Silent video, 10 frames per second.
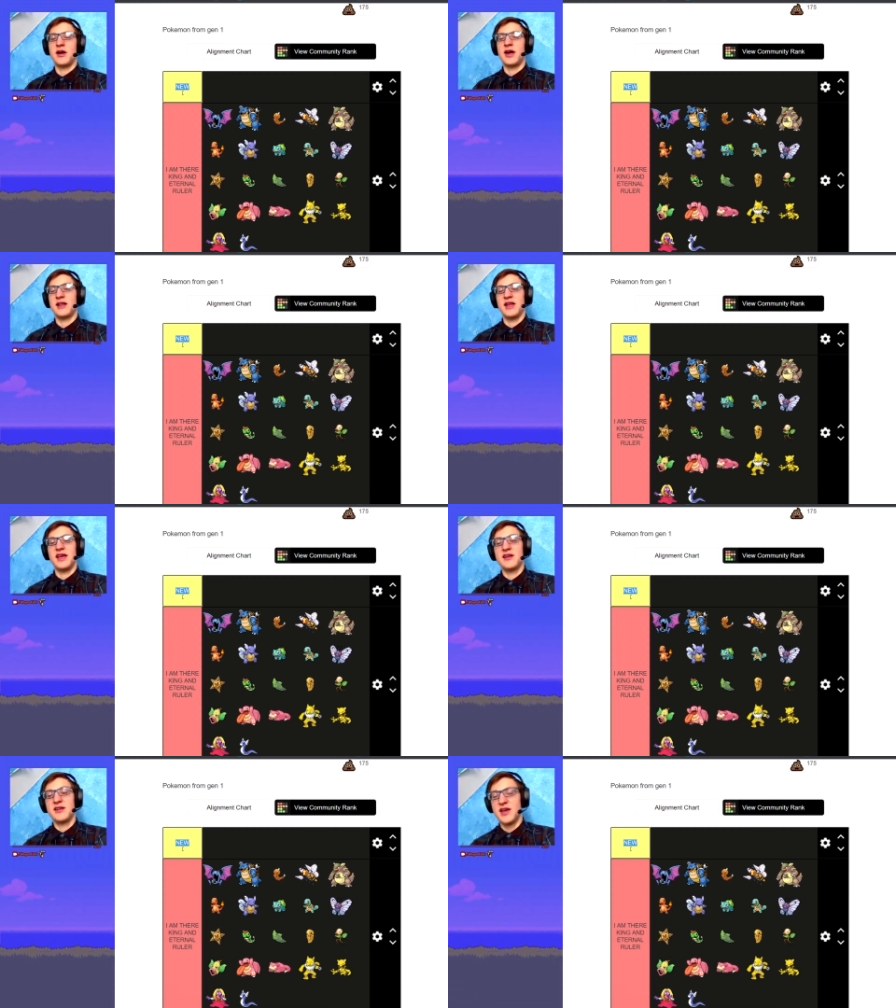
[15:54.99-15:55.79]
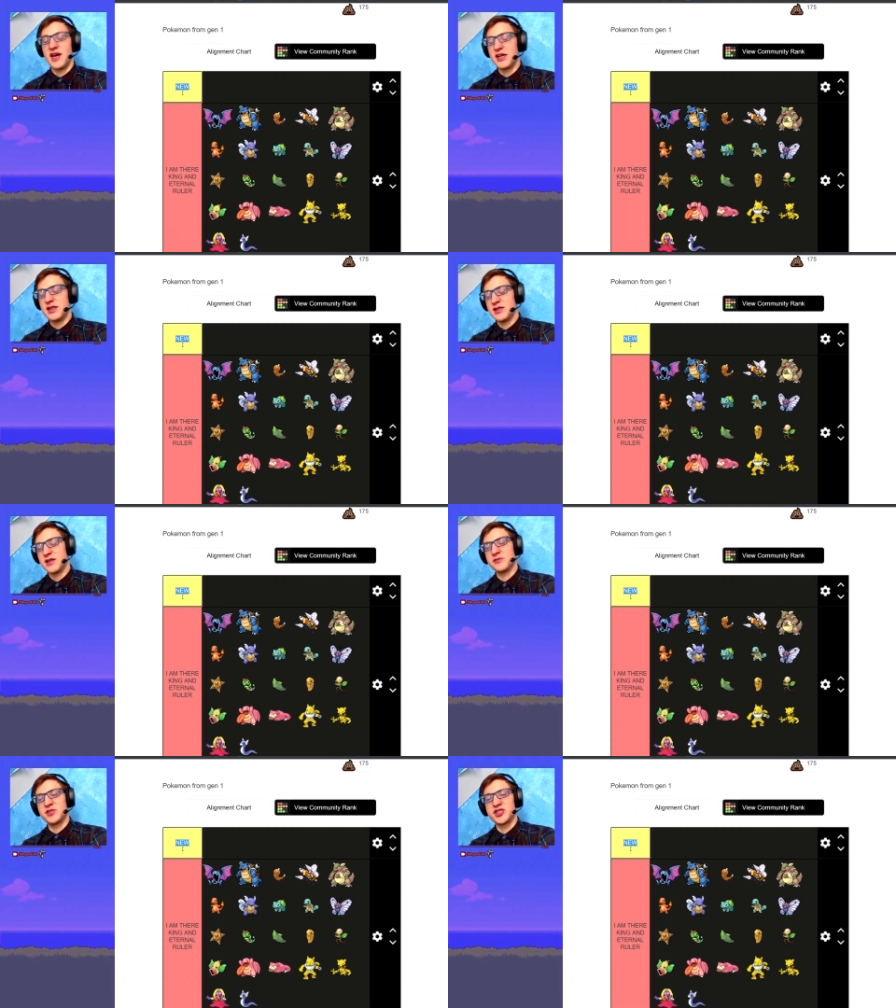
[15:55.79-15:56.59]
land on the island.
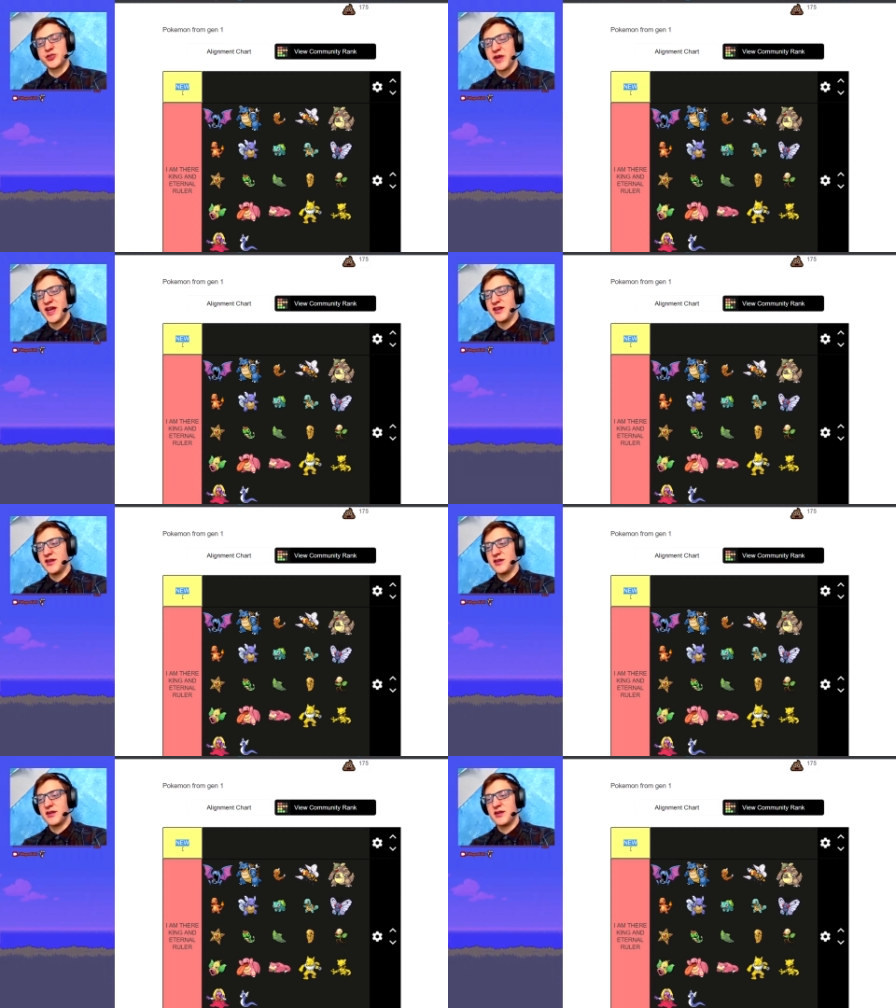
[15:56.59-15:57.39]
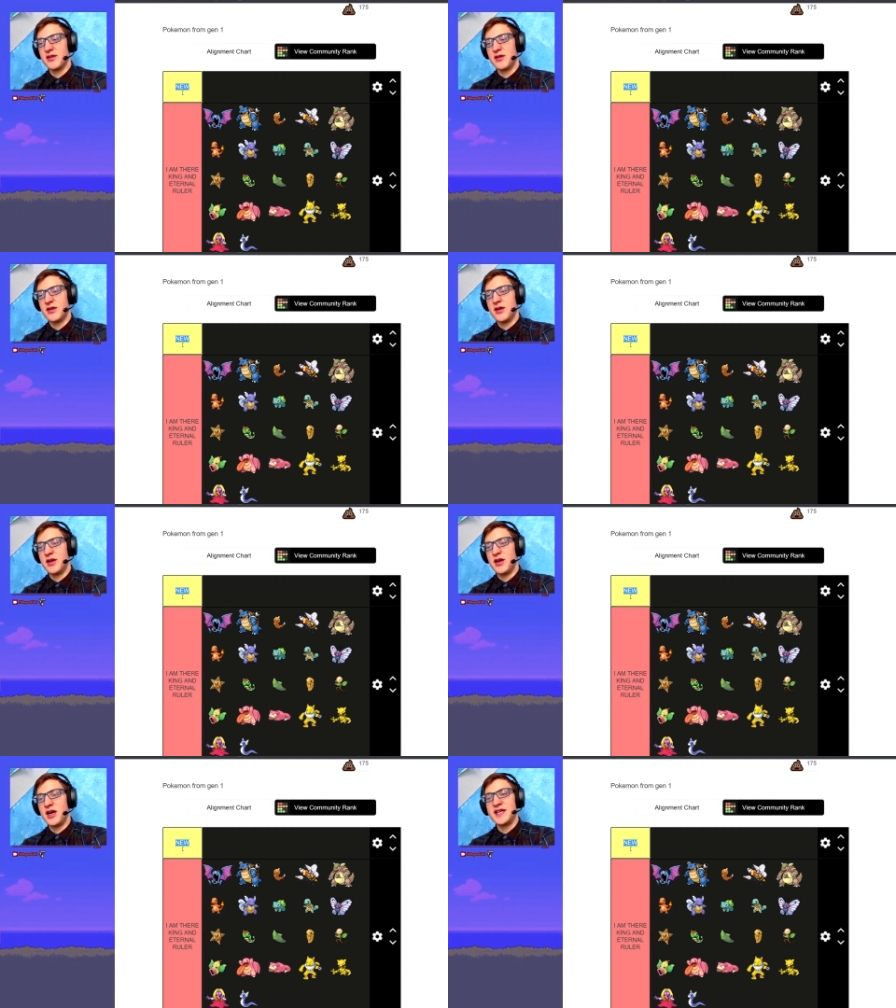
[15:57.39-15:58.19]
I'm stranded.
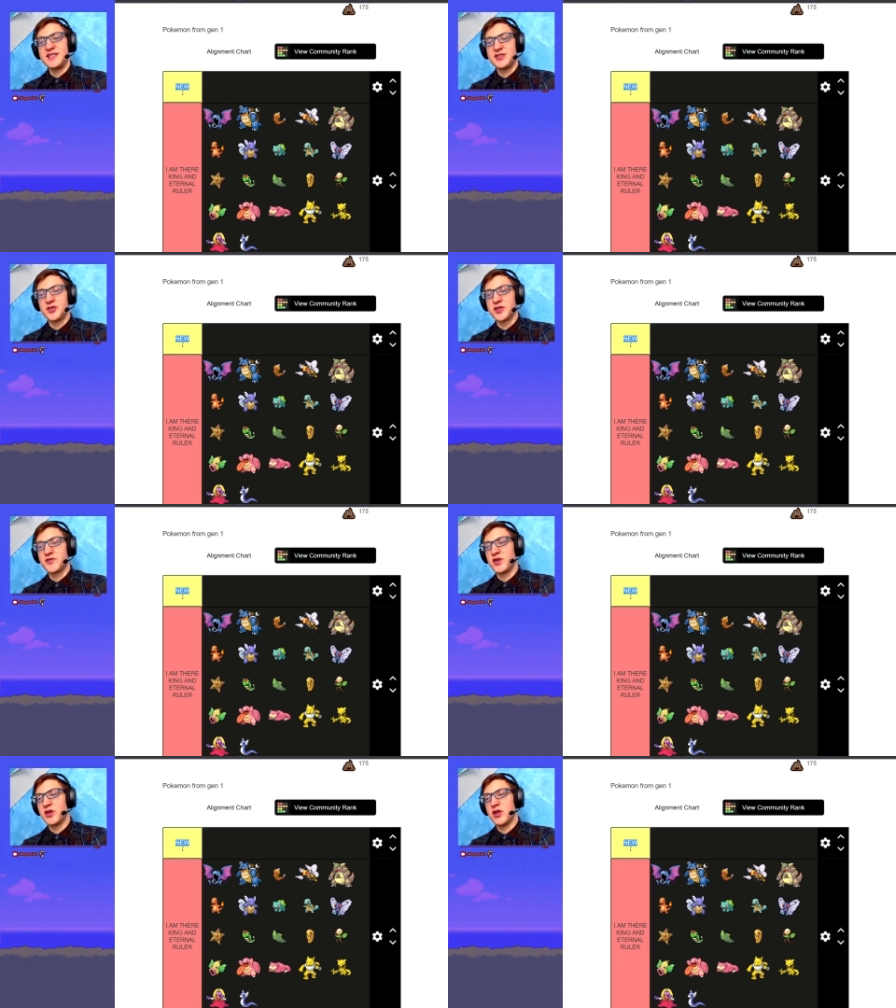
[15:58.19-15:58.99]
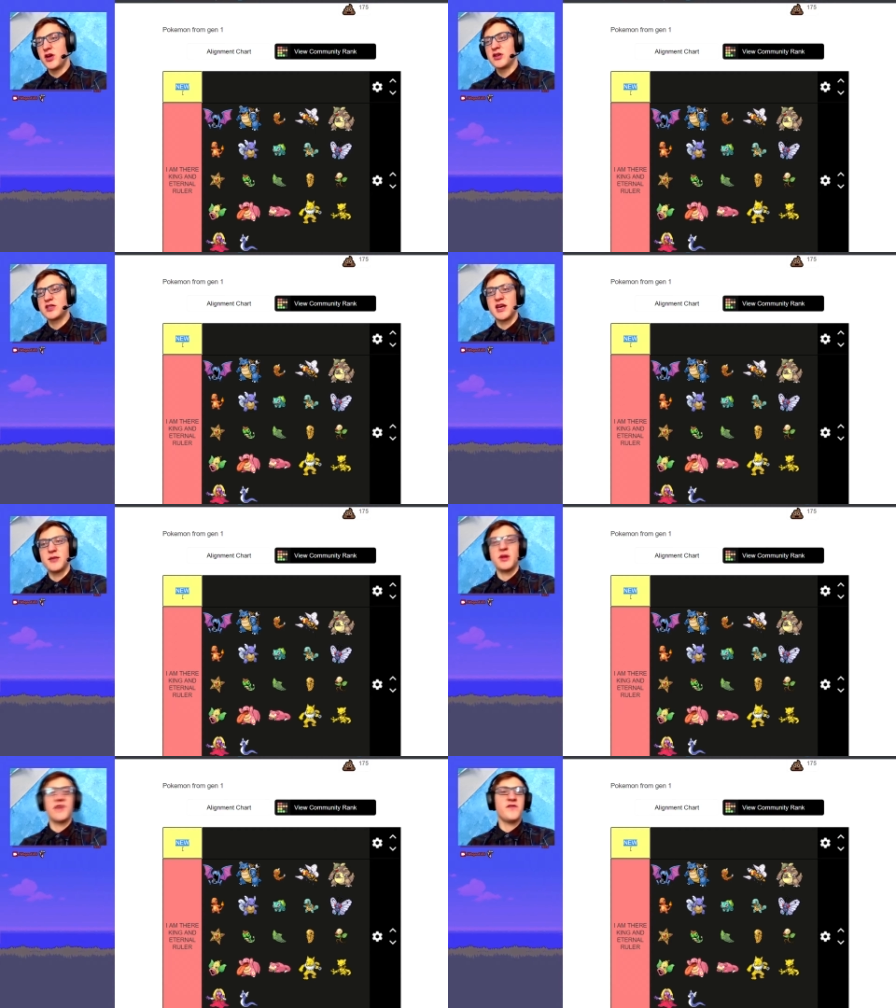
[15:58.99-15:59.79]
I search for a long
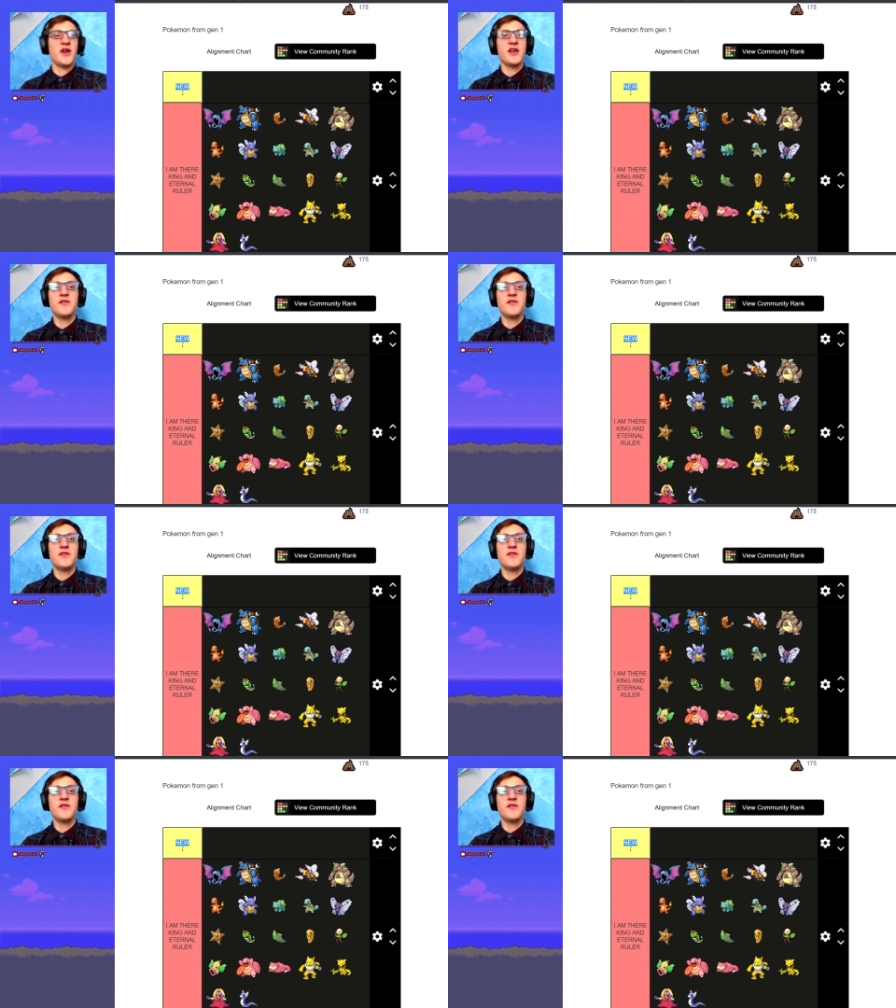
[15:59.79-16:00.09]
time. I find